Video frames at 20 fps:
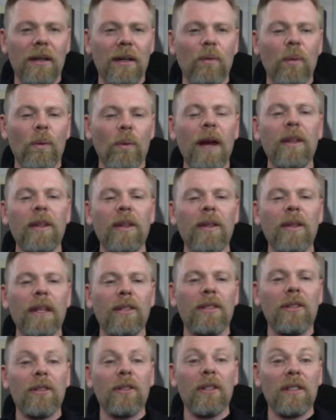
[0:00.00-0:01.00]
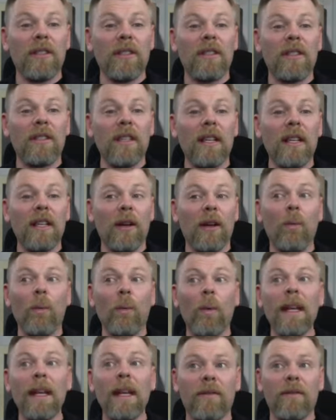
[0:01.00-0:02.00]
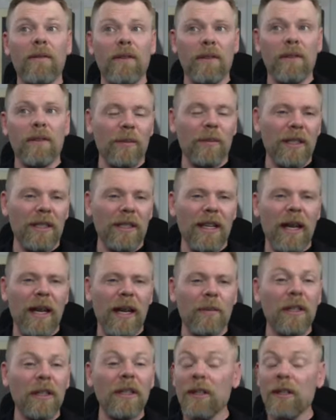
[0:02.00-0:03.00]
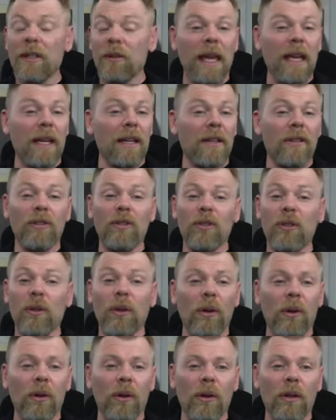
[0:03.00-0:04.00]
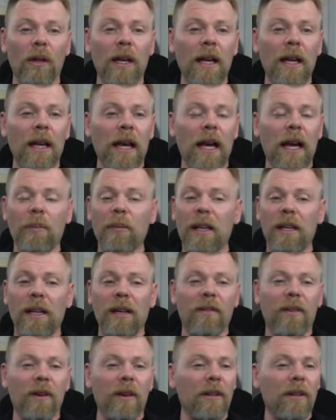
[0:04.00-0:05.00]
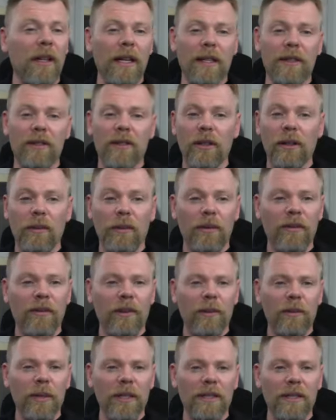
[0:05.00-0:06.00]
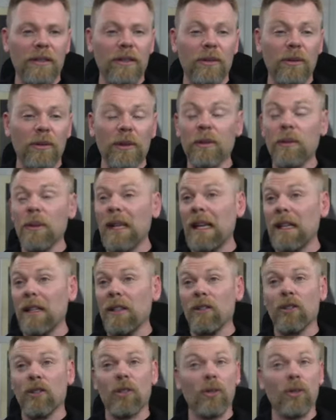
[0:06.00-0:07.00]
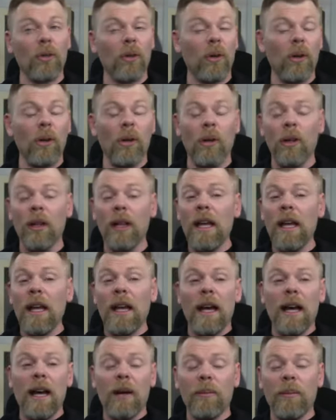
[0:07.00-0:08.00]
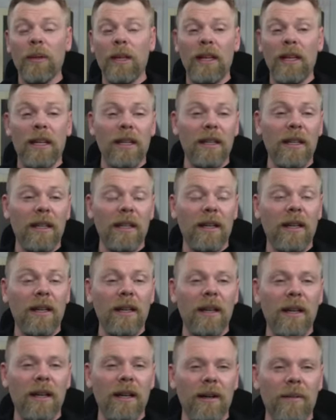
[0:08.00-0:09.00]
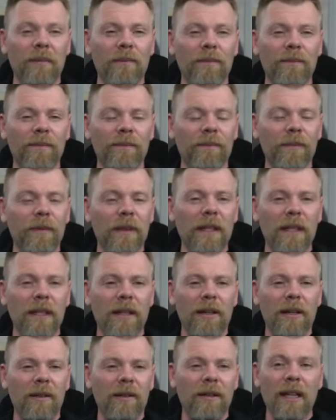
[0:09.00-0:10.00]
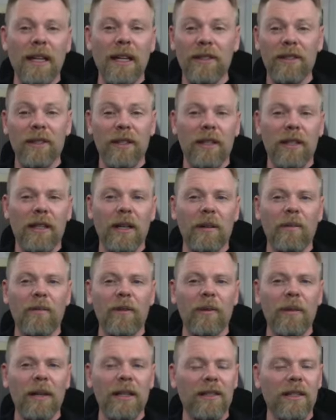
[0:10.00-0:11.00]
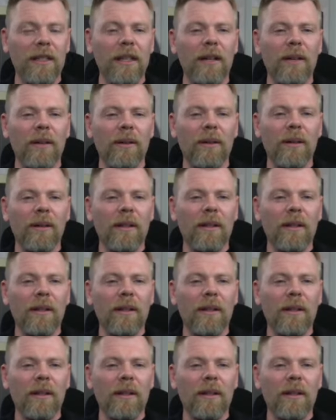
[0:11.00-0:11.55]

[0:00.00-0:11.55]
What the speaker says: rather than you just sitting there waiting for something to happen, because we can't control how many of our clients are going to refer business to us. We can't control how many clients are going to come from SEO.